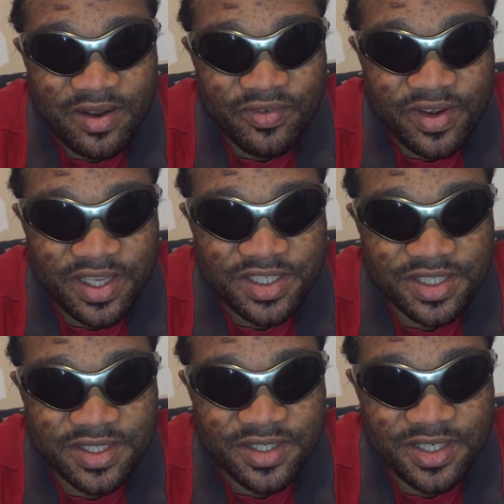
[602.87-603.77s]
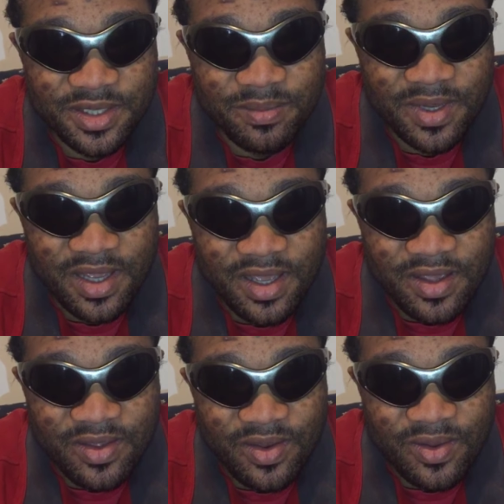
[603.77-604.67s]
kind of relationship,
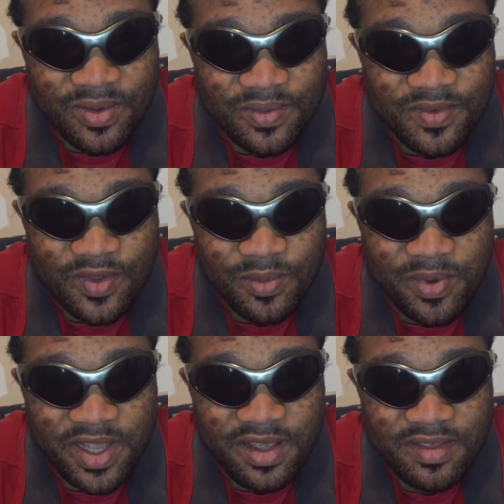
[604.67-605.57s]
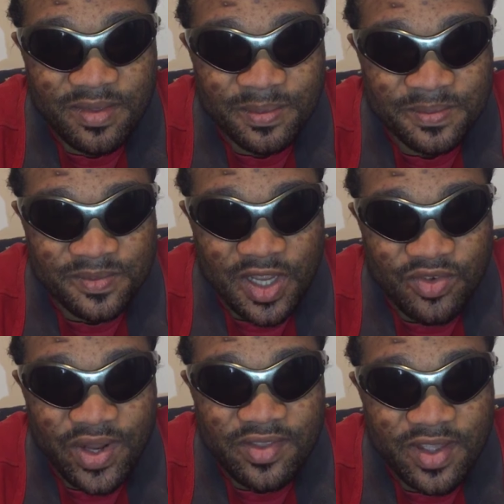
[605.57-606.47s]
So please
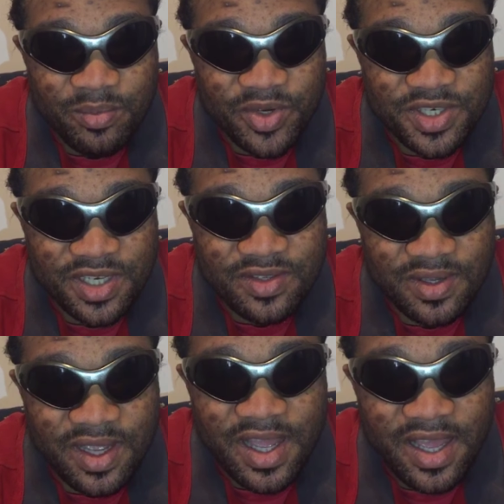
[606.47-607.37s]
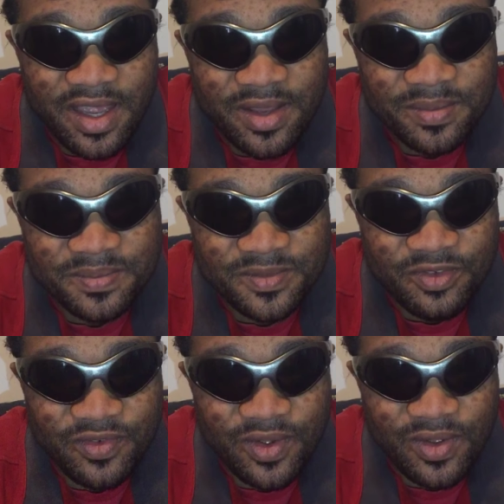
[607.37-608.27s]
try to appreciate your guy
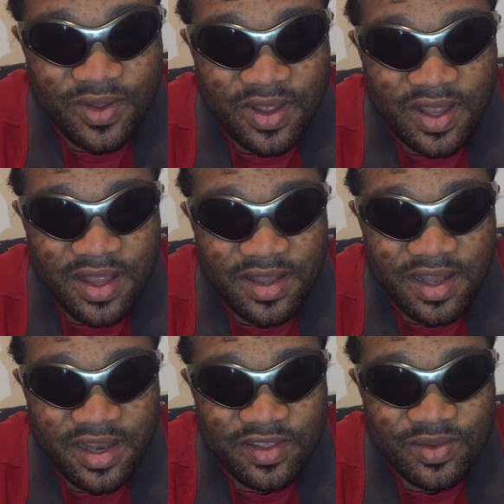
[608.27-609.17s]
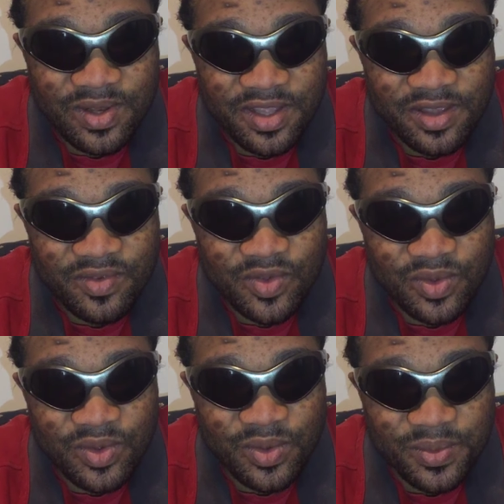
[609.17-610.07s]
for the little he gives
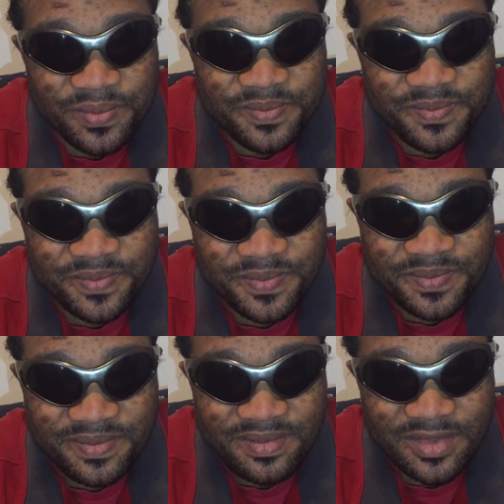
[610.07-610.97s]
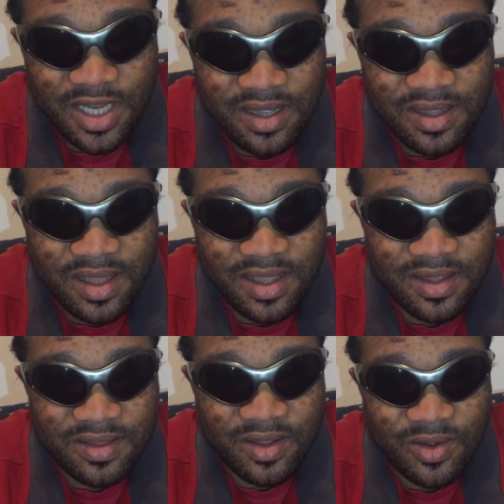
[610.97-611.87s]
to you.
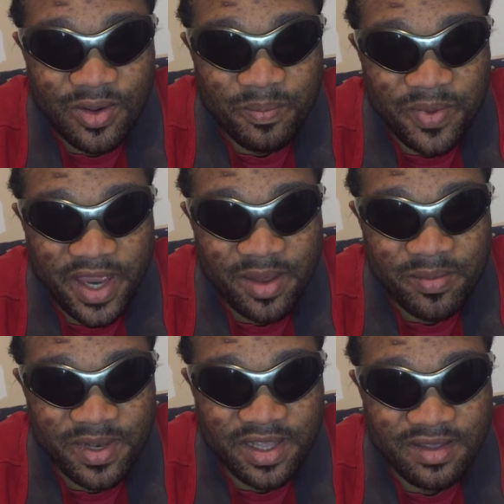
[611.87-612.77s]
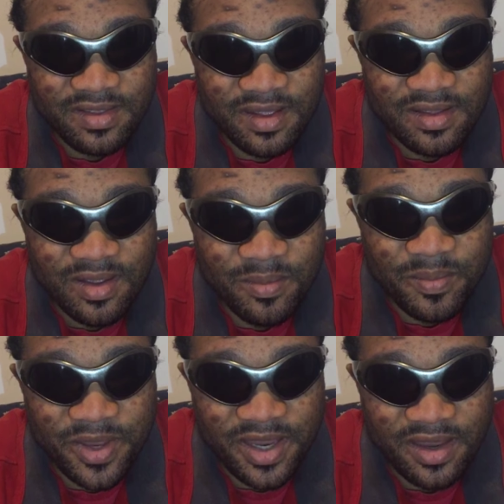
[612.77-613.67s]
Don't compare, please. Don't
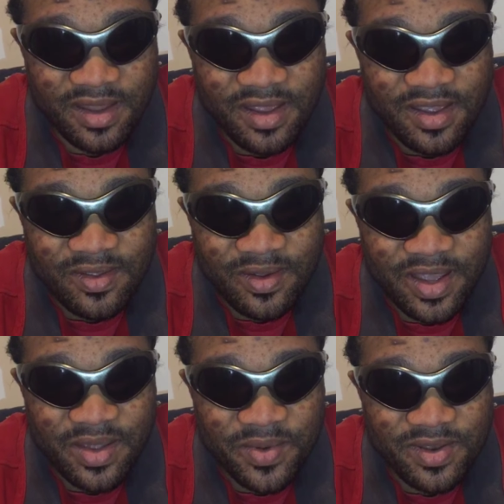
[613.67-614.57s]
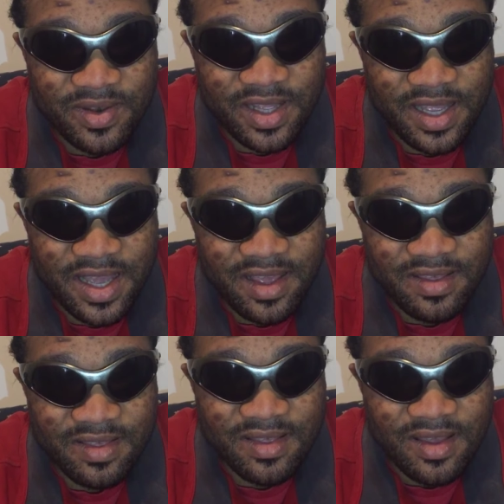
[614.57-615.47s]
compare your guy with other
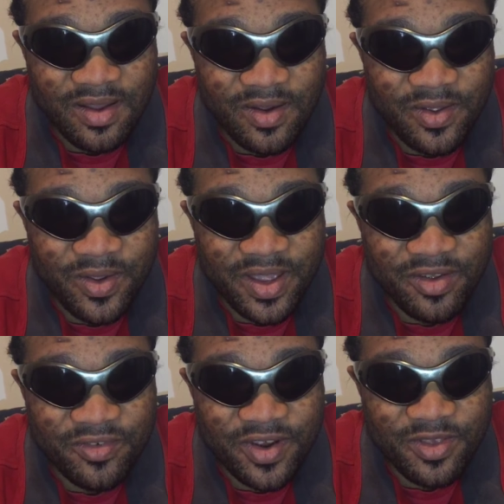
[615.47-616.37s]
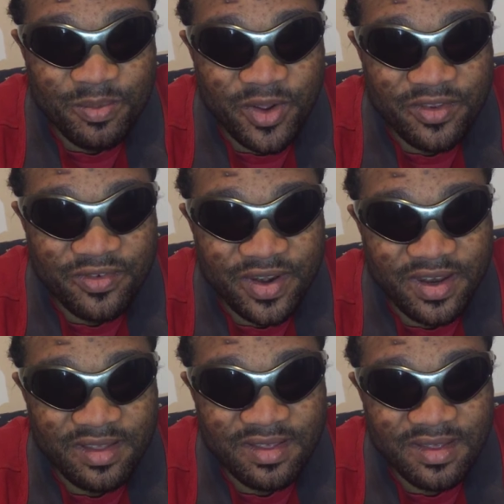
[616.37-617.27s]
guys or your girlfriend's
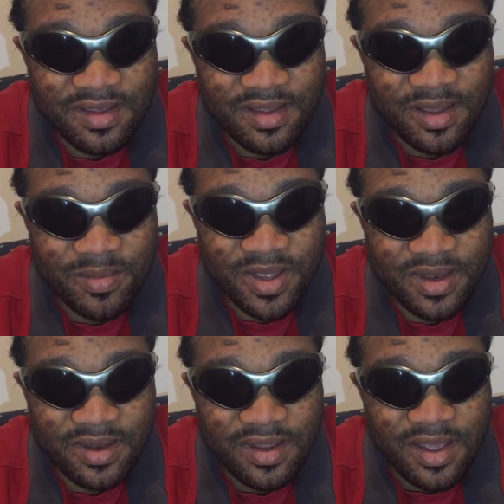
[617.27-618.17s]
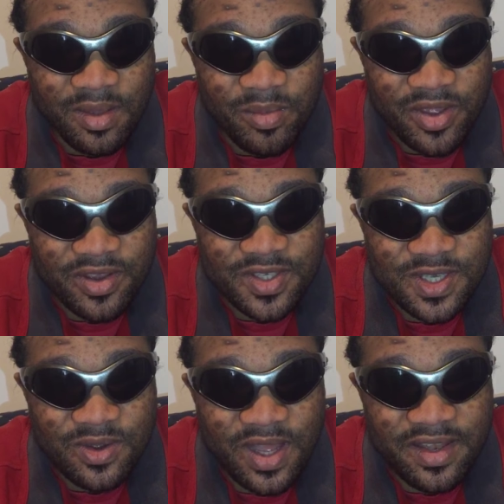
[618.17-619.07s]
boyfriends. Come on.
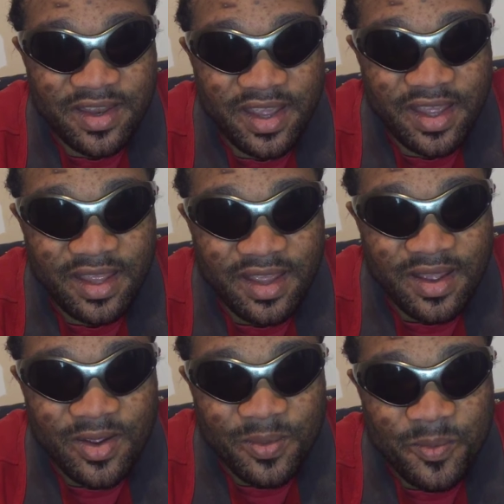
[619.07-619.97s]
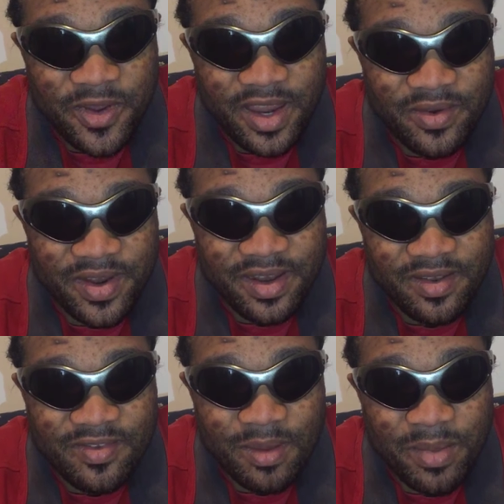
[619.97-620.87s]
Because you are there
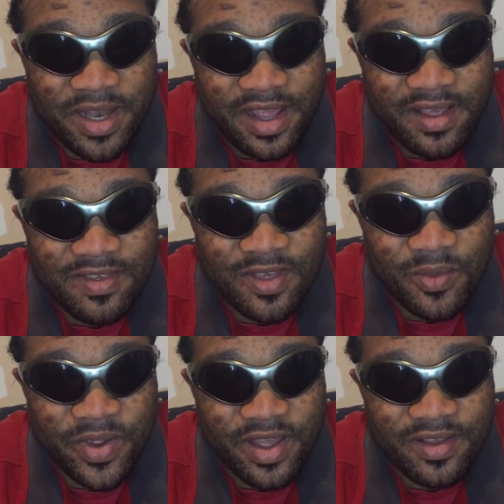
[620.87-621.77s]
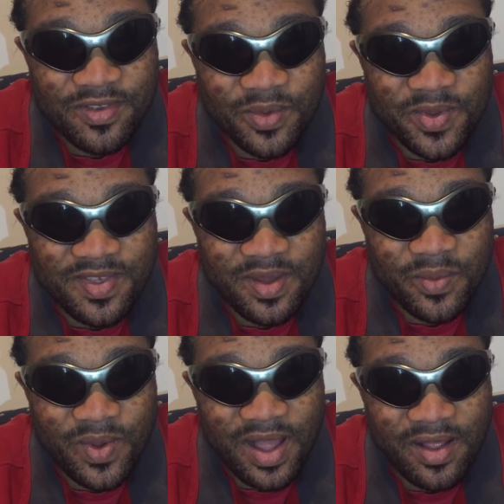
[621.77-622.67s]
comparing. Somebody else somewhere also will say,
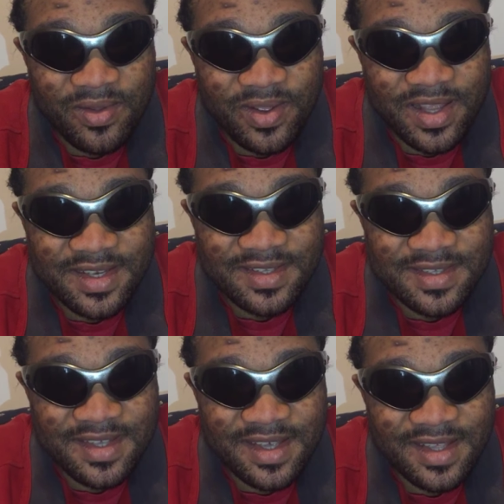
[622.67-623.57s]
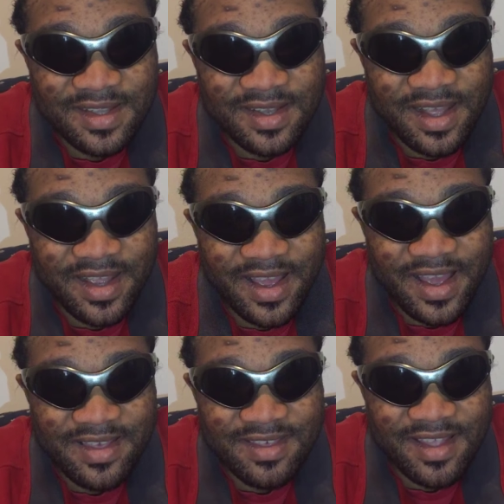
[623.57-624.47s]
wow, look at this girl. Her
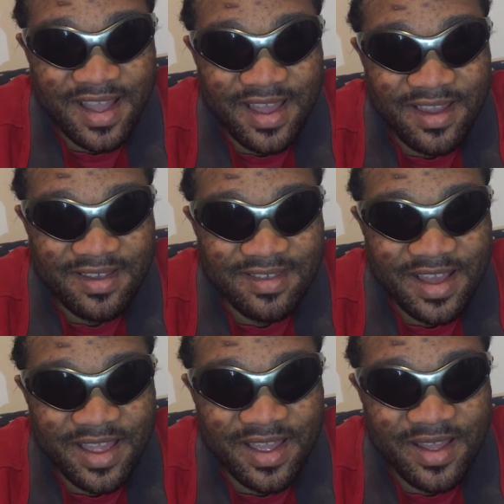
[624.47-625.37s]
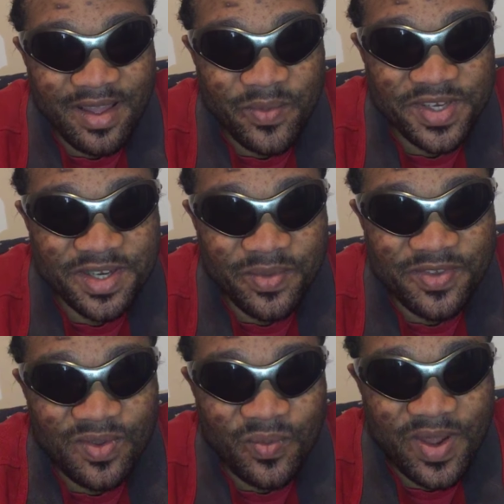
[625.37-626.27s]
guy is nice. I wish I
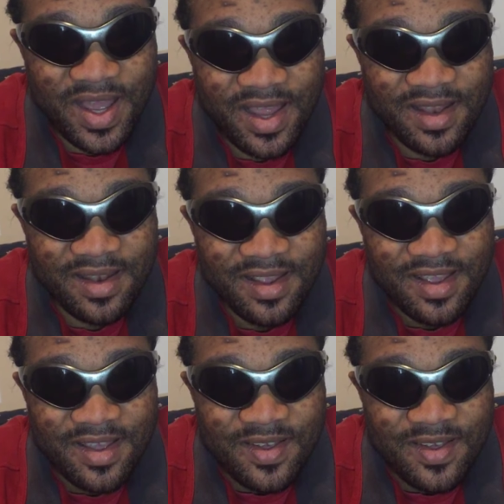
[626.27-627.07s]
was the one.